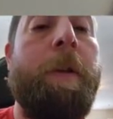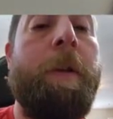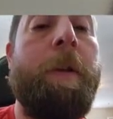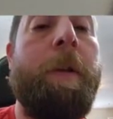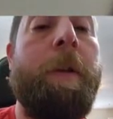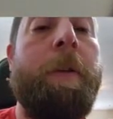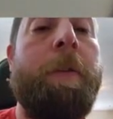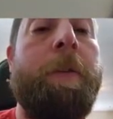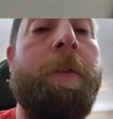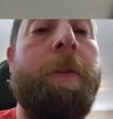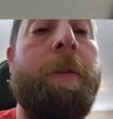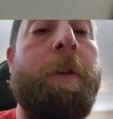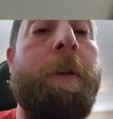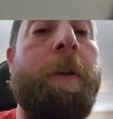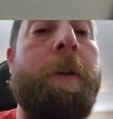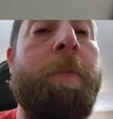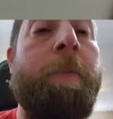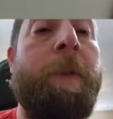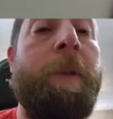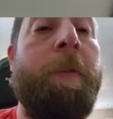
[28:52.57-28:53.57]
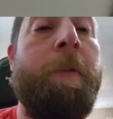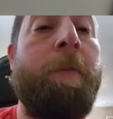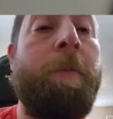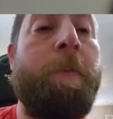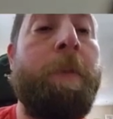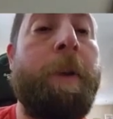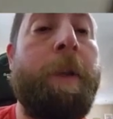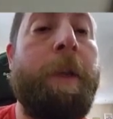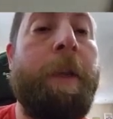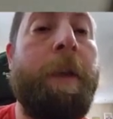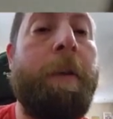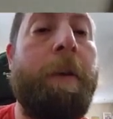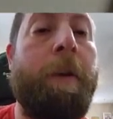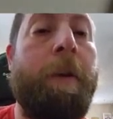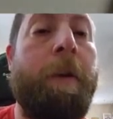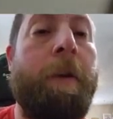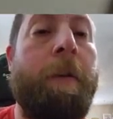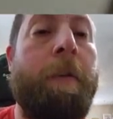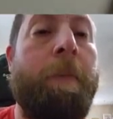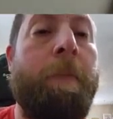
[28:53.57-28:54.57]
Hunter Goodman, rookie
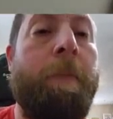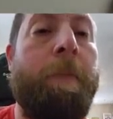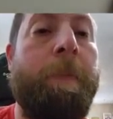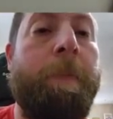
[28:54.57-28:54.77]
card.